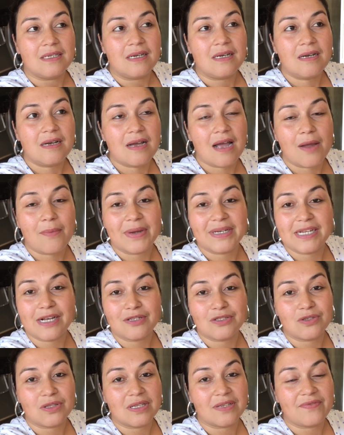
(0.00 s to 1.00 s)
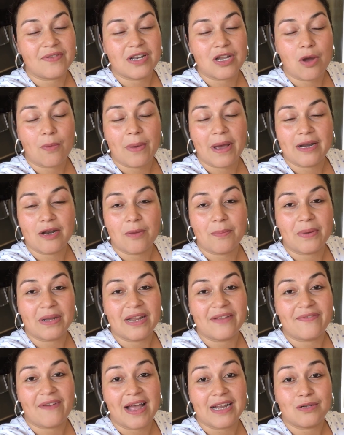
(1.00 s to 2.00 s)
oh, I wish I could do this video better, but
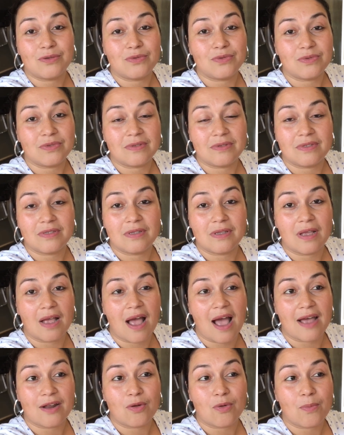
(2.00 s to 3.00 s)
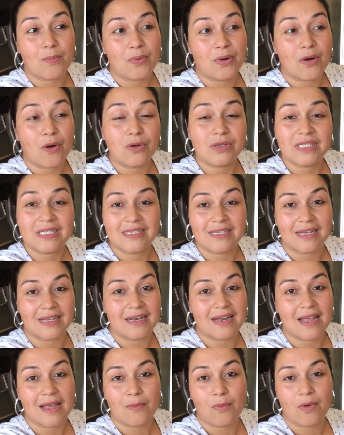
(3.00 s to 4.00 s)
if I don't post
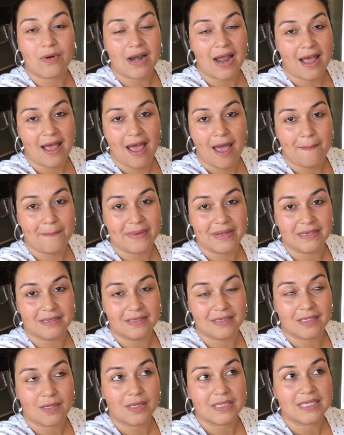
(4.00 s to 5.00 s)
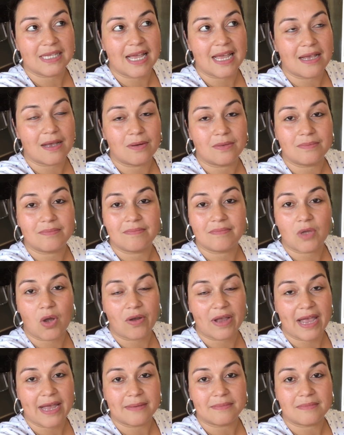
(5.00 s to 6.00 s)
it, it will not happen. So it's like,
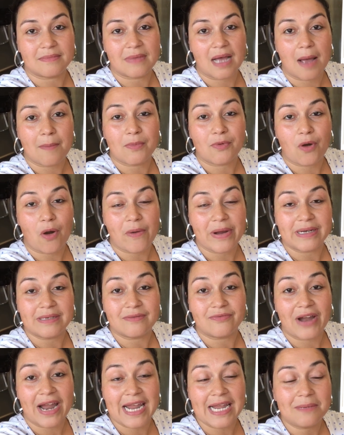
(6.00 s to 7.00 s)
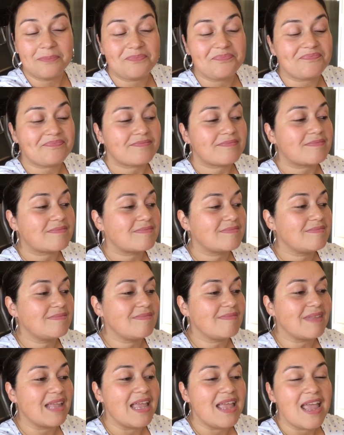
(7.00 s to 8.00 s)
okay, I'm growing, right?
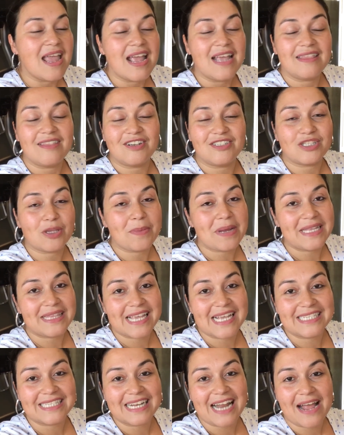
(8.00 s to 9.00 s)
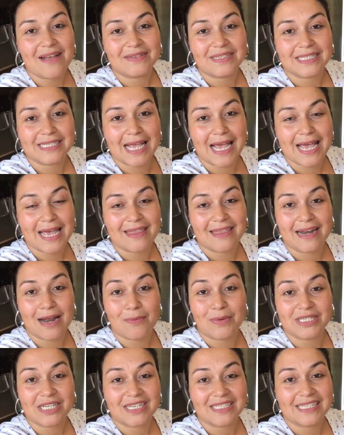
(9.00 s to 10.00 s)
There's so many things that I have said that I
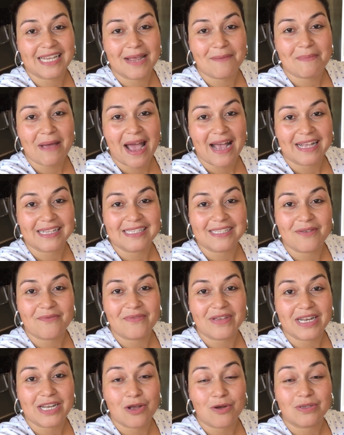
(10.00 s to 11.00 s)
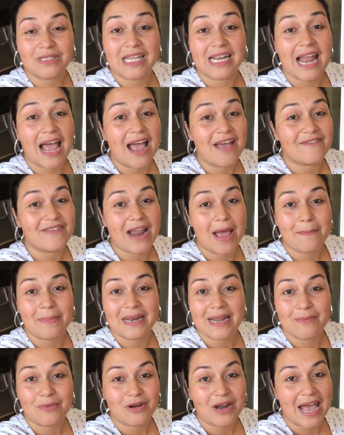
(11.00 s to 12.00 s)
wish I could take back in some videos, and I have not
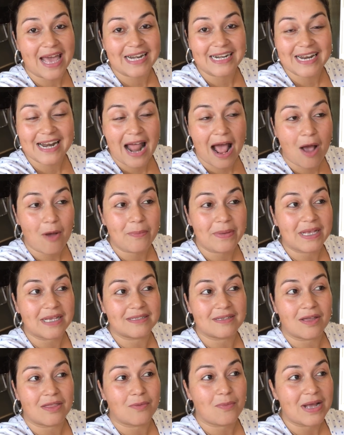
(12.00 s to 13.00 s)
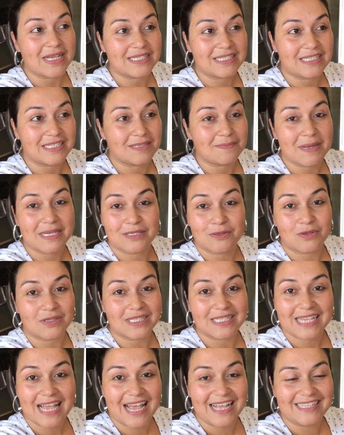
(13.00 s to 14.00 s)
been able to edit it out because otherwise it just makes no
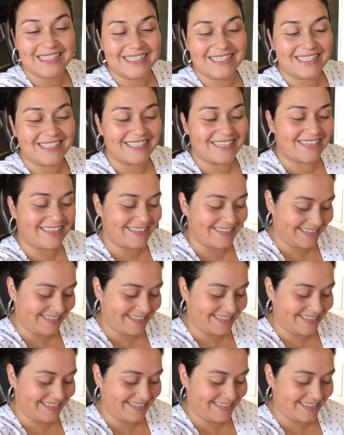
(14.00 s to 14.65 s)
sense.